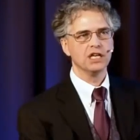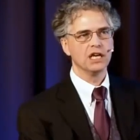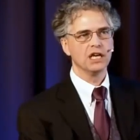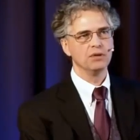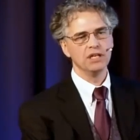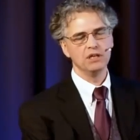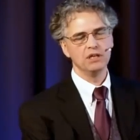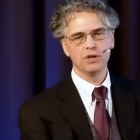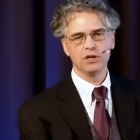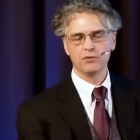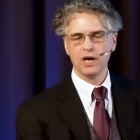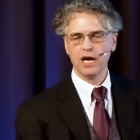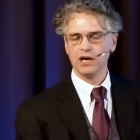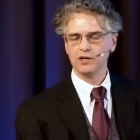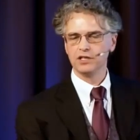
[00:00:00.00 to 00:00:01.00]
and when he went
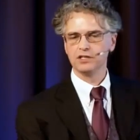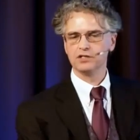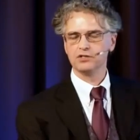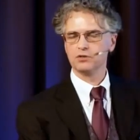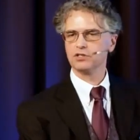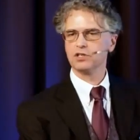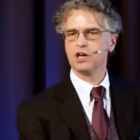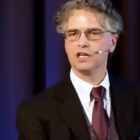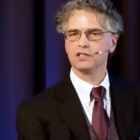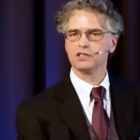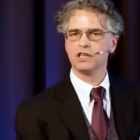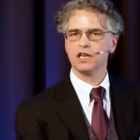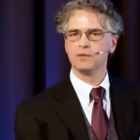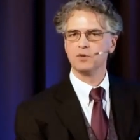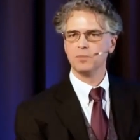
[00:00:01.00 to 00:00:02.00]
around and sort of talked
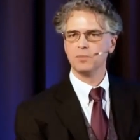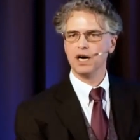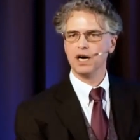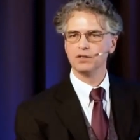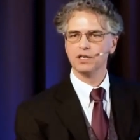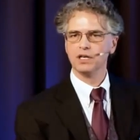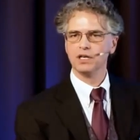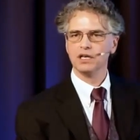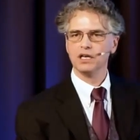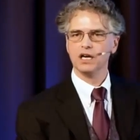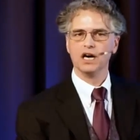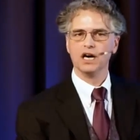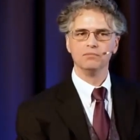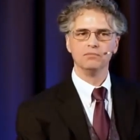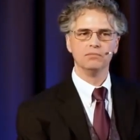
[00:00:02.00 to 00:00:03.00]
to them about
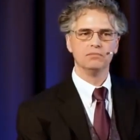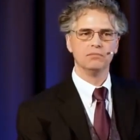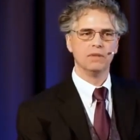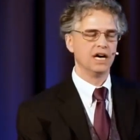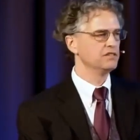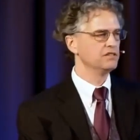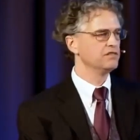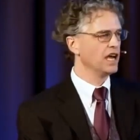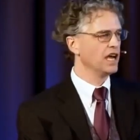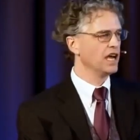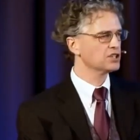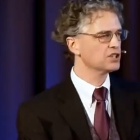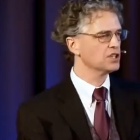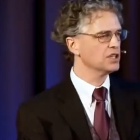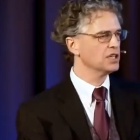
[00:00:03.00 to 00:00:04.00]
um, mind
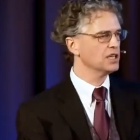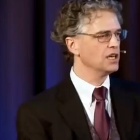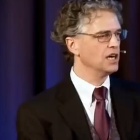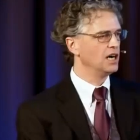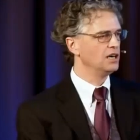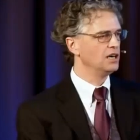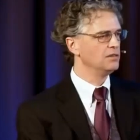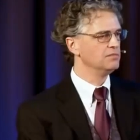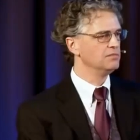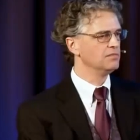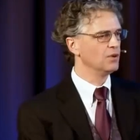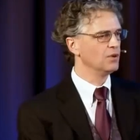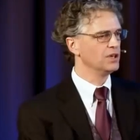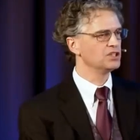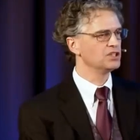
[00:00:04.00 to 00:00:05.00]
effects, um,
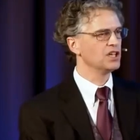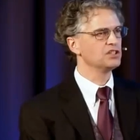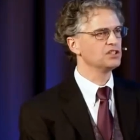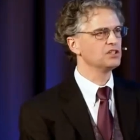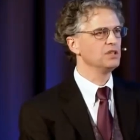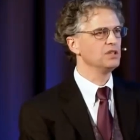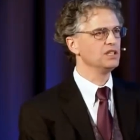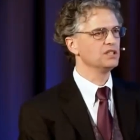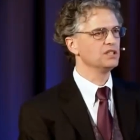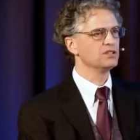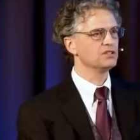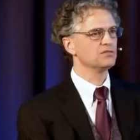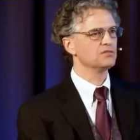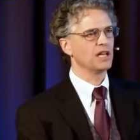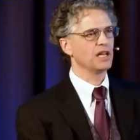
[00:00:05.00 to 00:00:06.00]
what he said to me
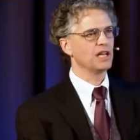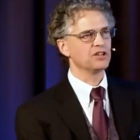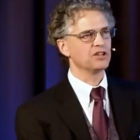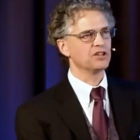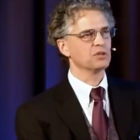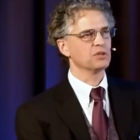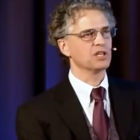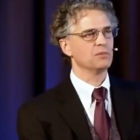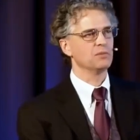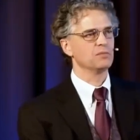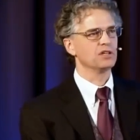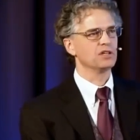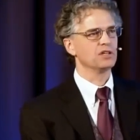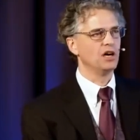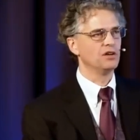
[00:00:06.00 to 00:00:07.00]
is, when I asked him to come
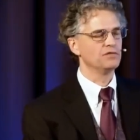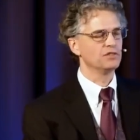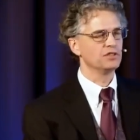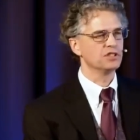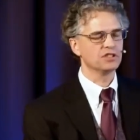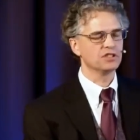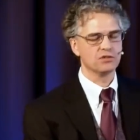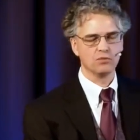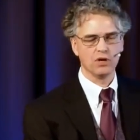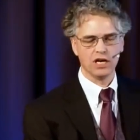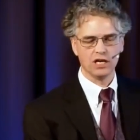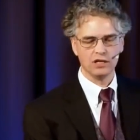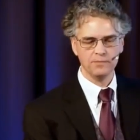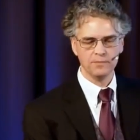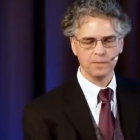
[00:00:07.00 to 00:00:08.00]
to the conference, he said,
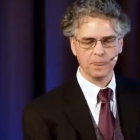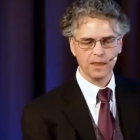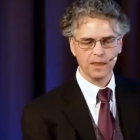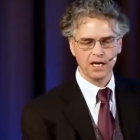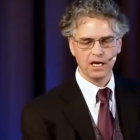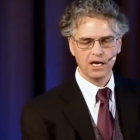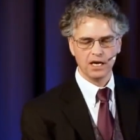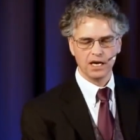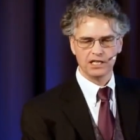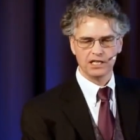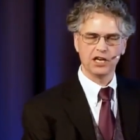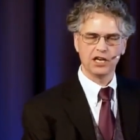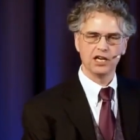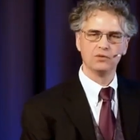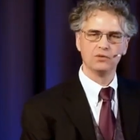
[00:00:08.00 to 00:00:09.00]
well, on a
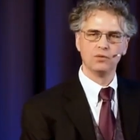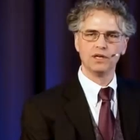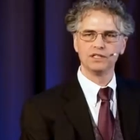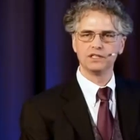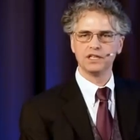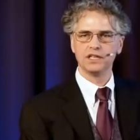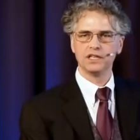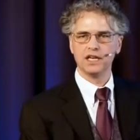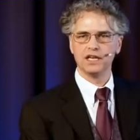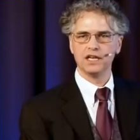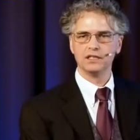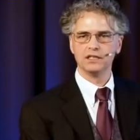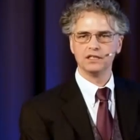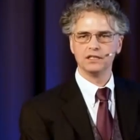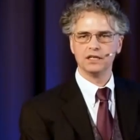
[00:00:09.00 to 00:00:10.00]
scale of one to
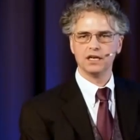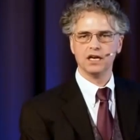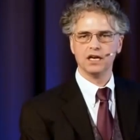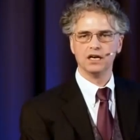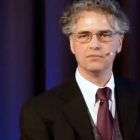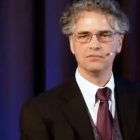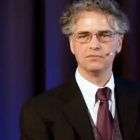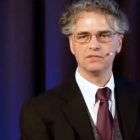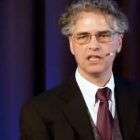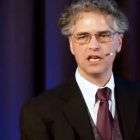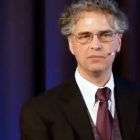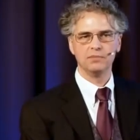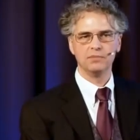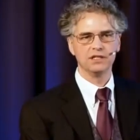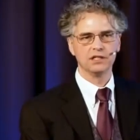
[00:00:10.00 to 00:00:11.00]
ten, um,
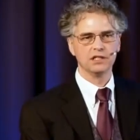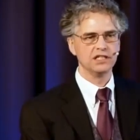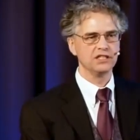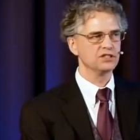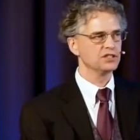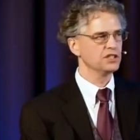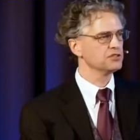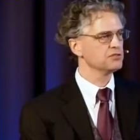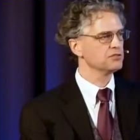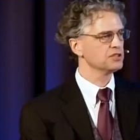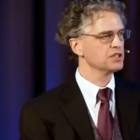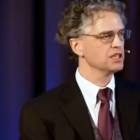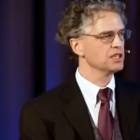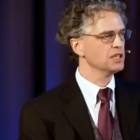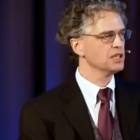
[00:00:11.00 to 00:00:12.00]
ten being the least
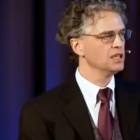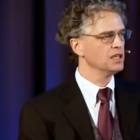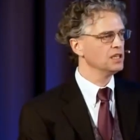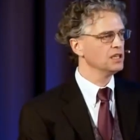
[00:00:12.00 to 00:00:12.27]
interesting,